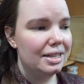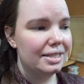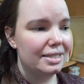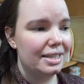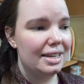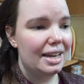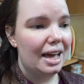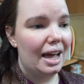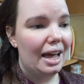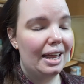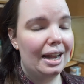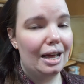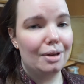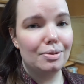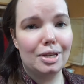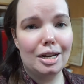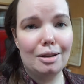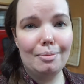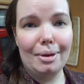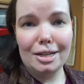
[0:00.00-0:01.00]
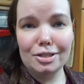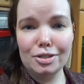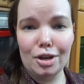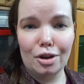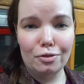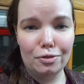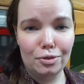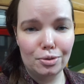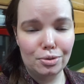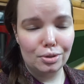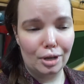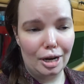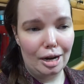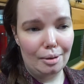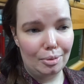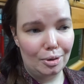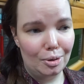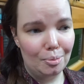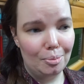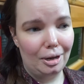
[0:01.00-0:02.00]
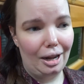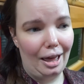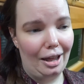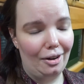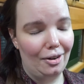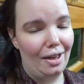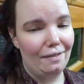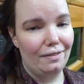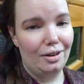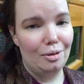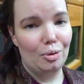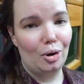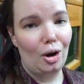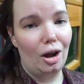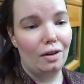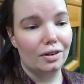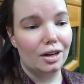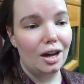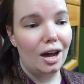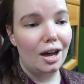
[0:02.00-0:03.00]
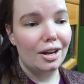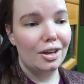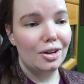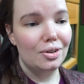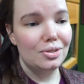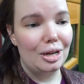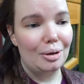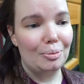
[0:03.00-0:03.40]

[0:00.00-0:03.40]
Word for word: Tonight I was gonna make tofu scramble, but I don't have any more avocados.